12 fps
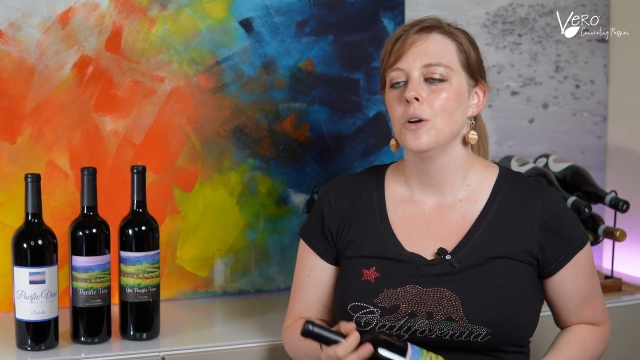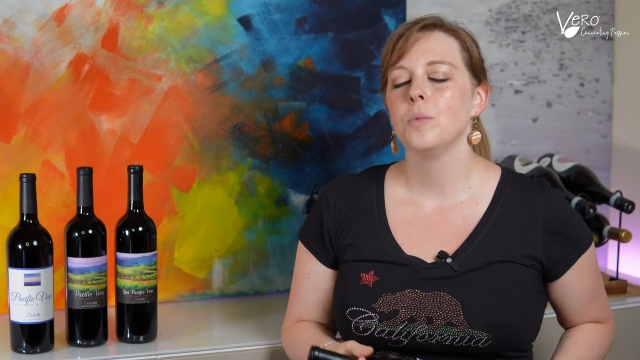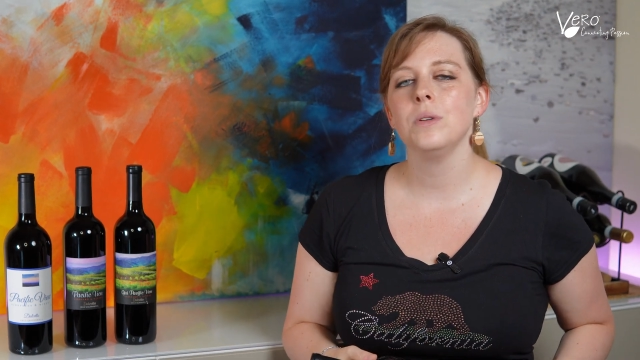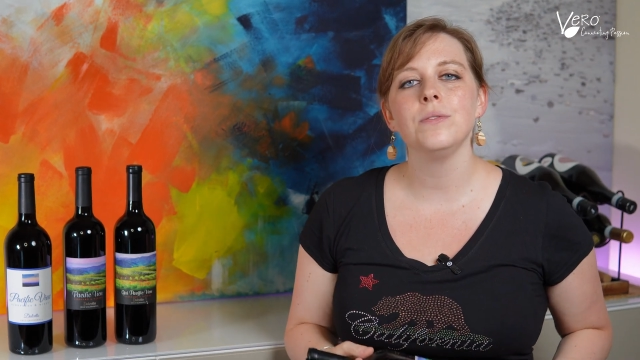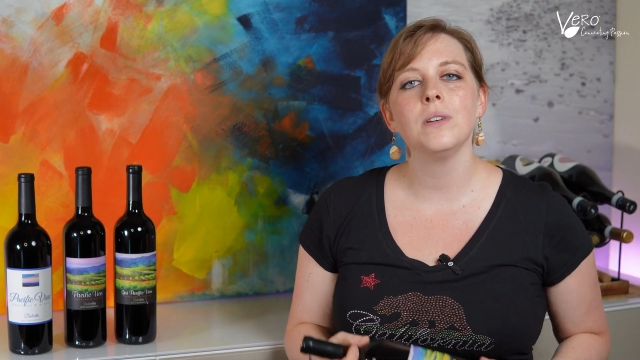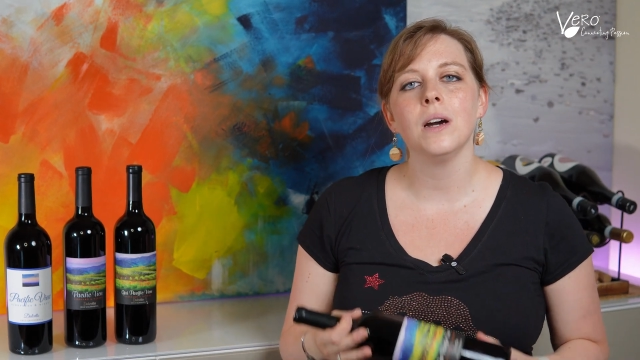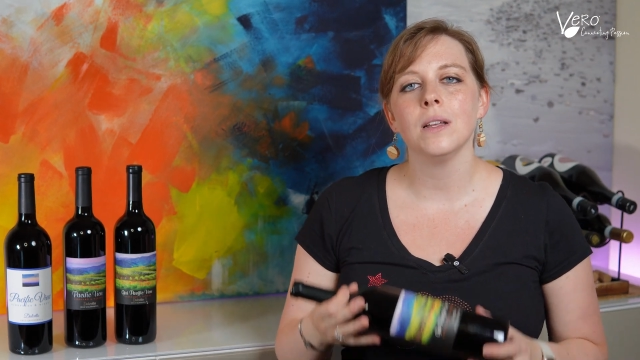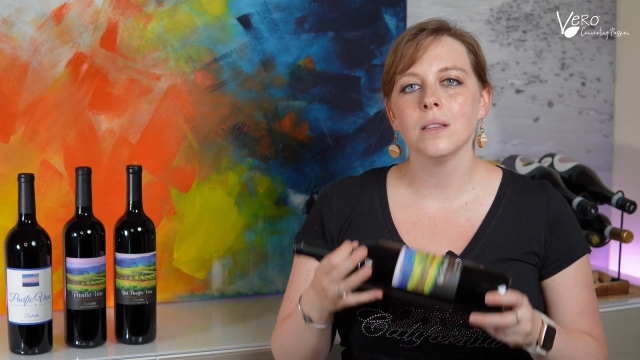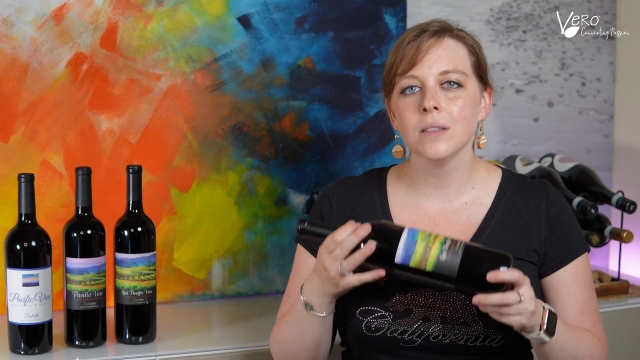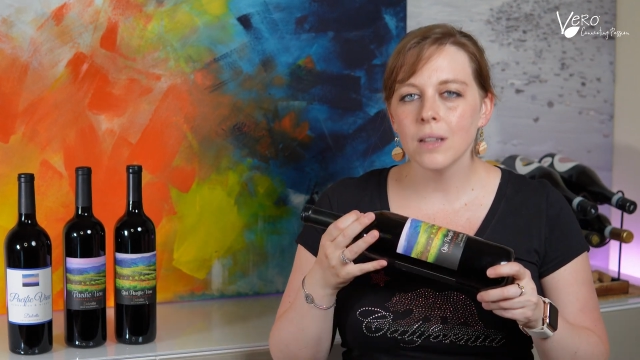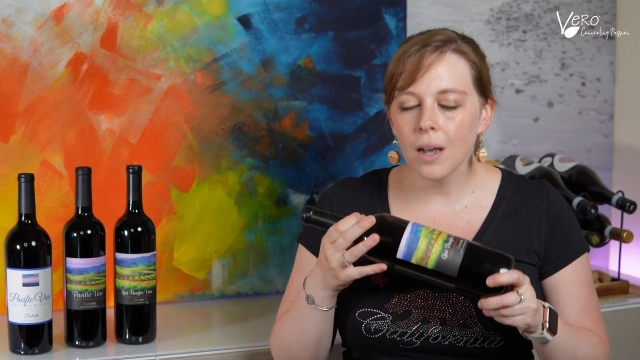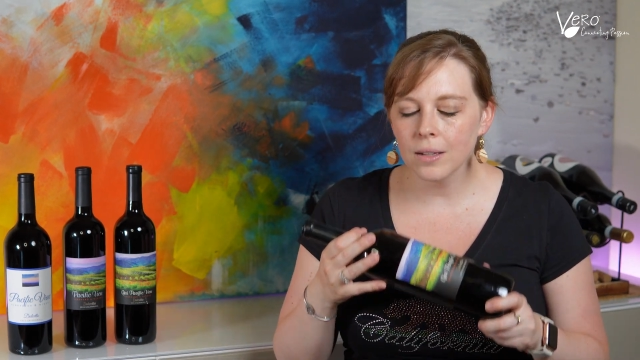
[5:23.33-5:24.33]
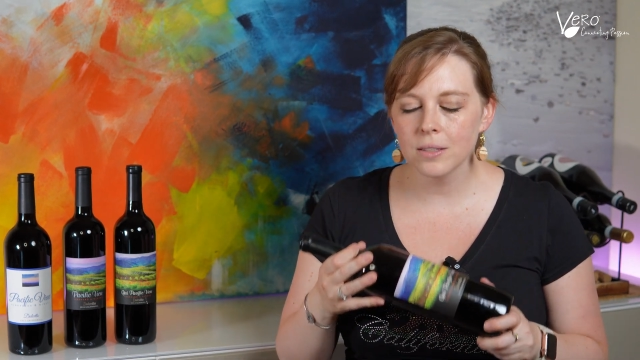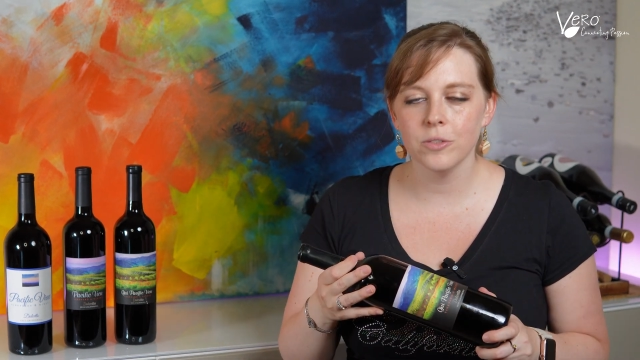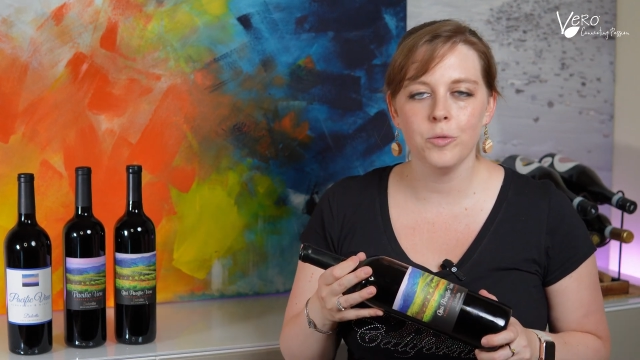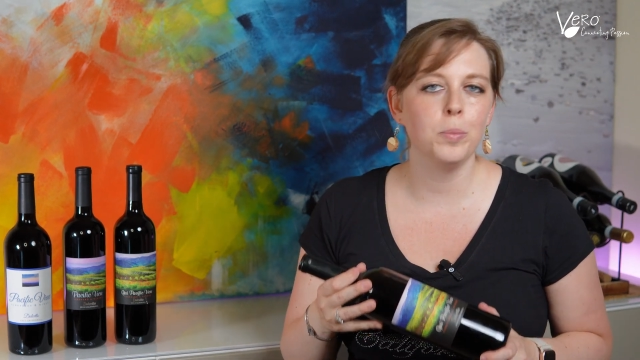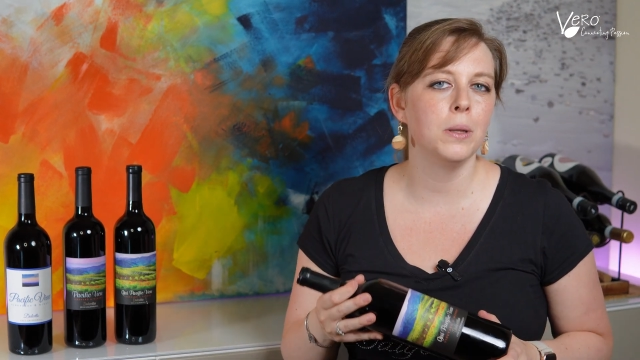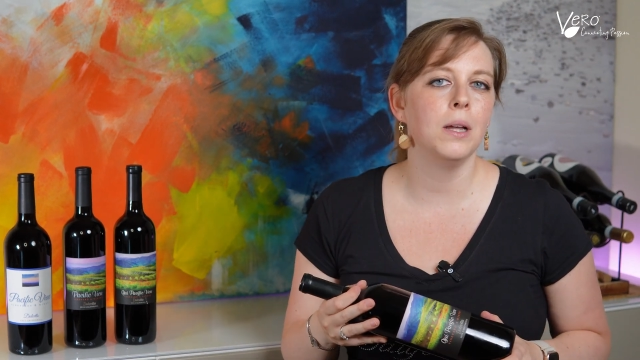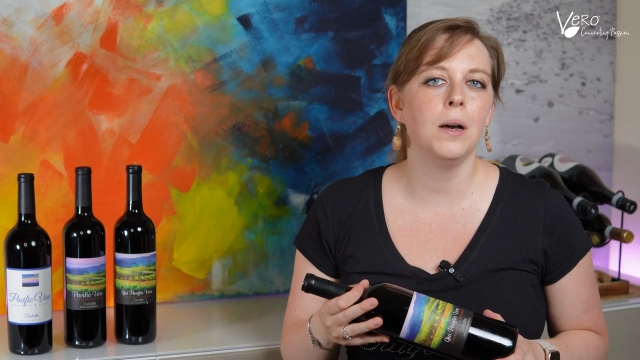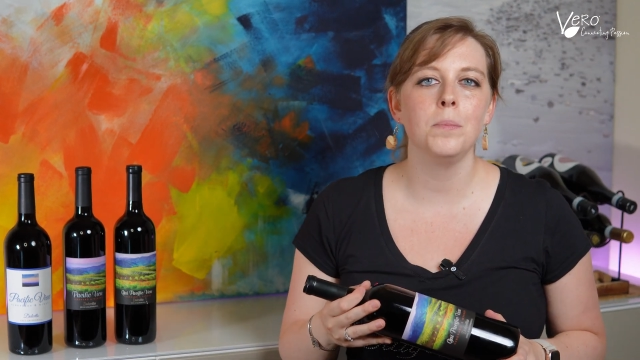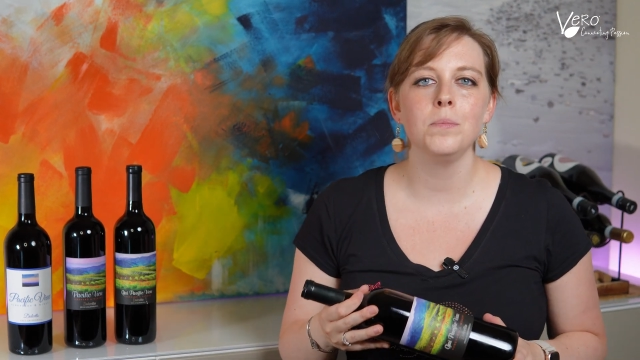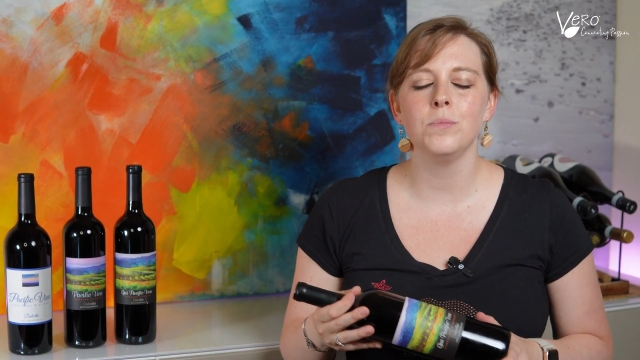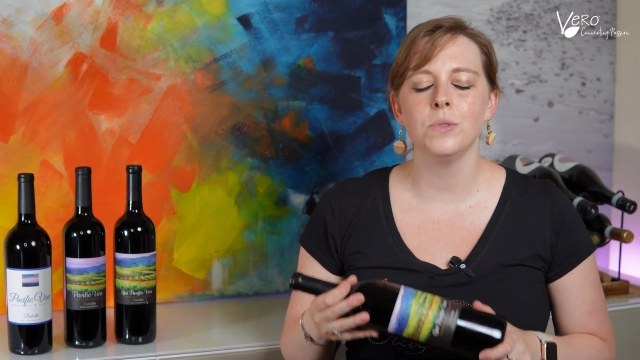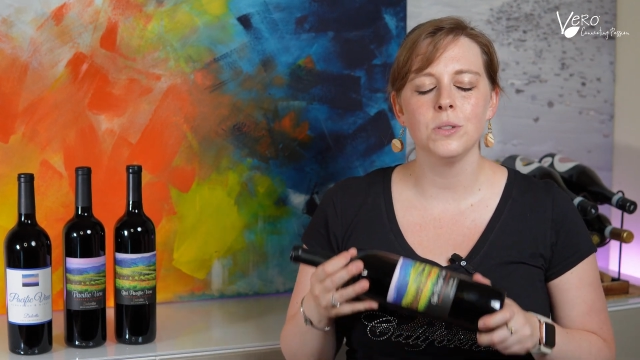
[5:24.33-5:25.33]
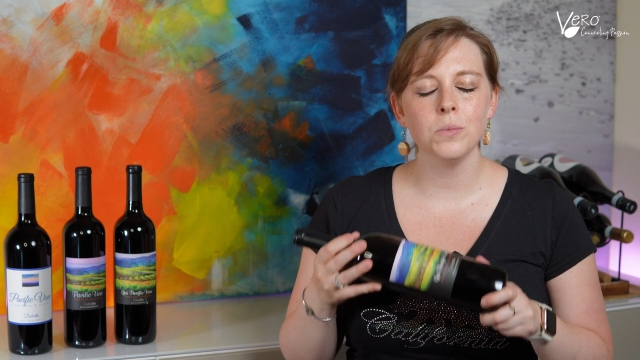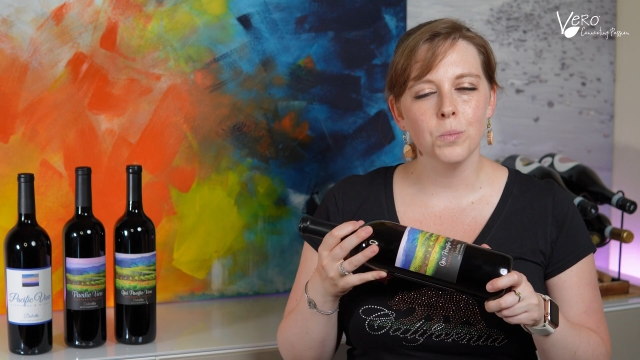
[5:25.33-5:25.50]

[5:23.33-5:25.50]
We've got lots of plums,